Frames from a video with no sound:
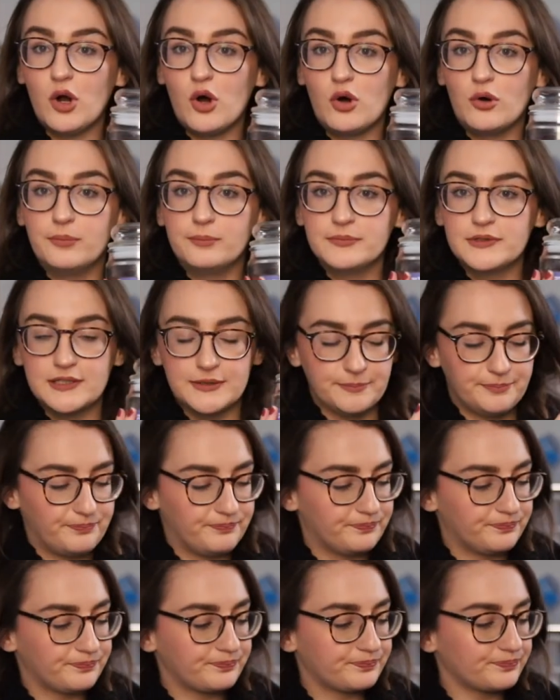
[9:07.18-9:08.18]
Homes
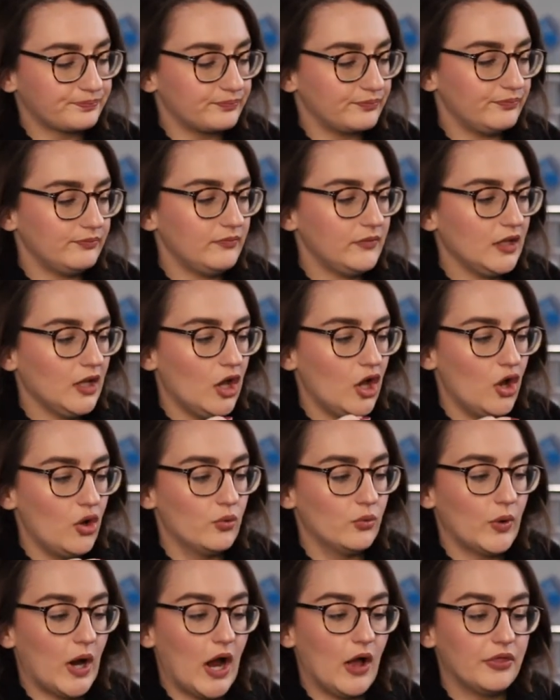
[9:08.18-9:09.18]

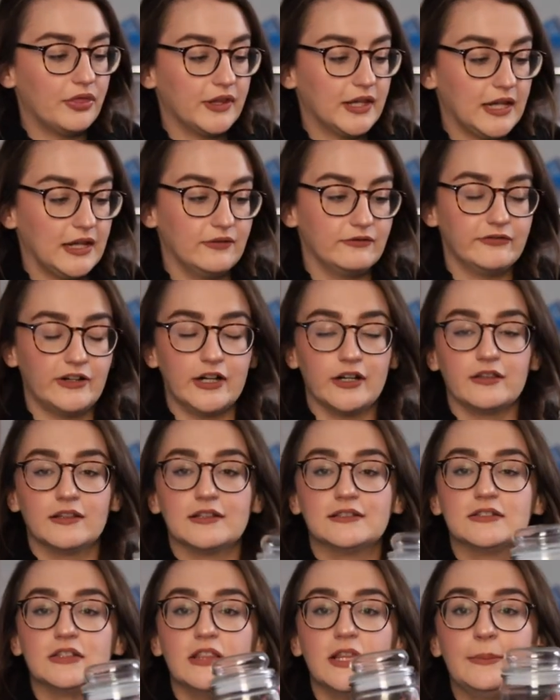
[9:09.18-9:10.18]
around the campfire.
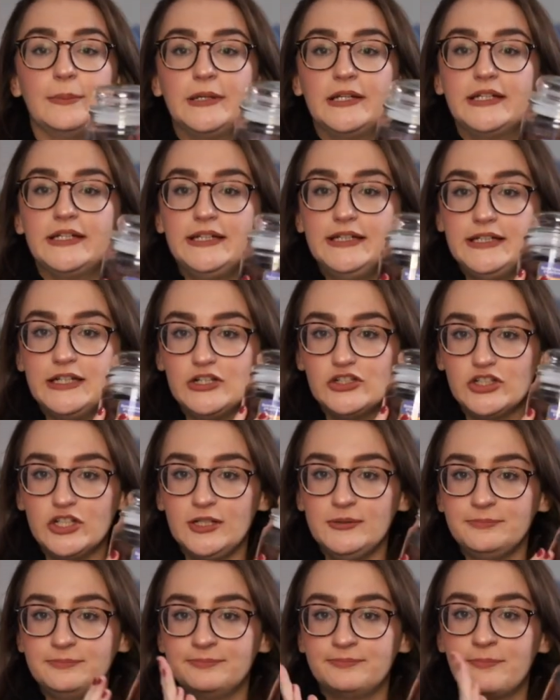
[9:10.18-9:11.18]
This limited edition.